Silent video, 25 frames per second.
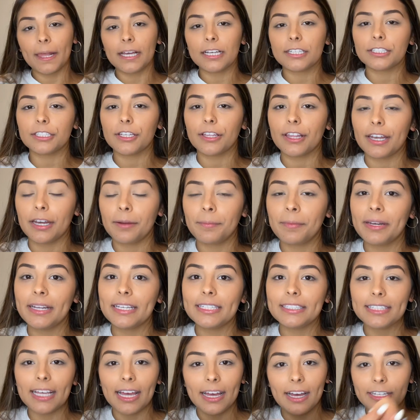So then I'm going
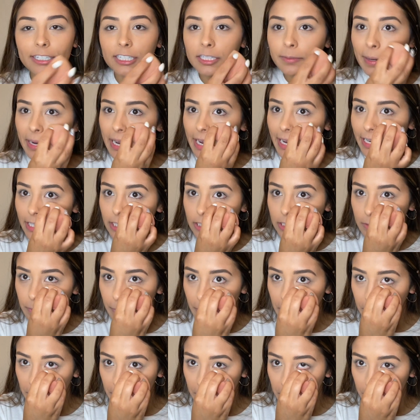to set under my eyes,
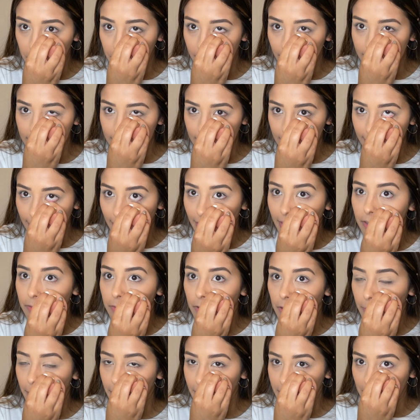but I'm going to blend again
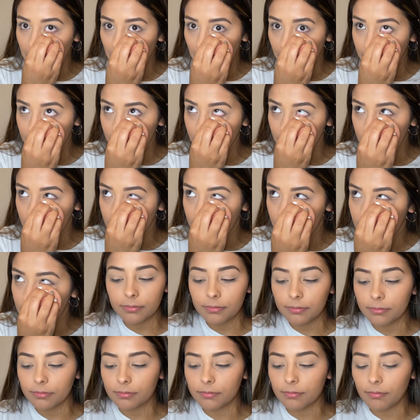one more time.
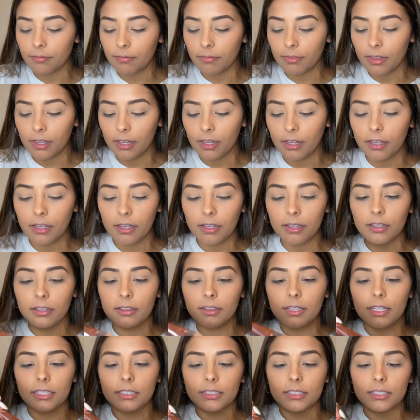
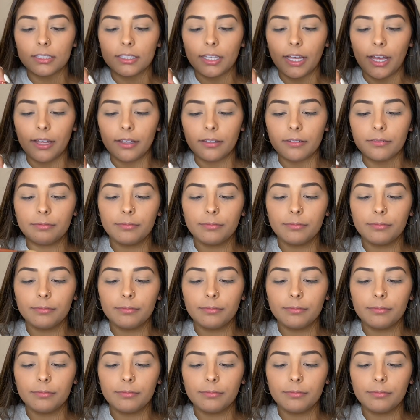Then set.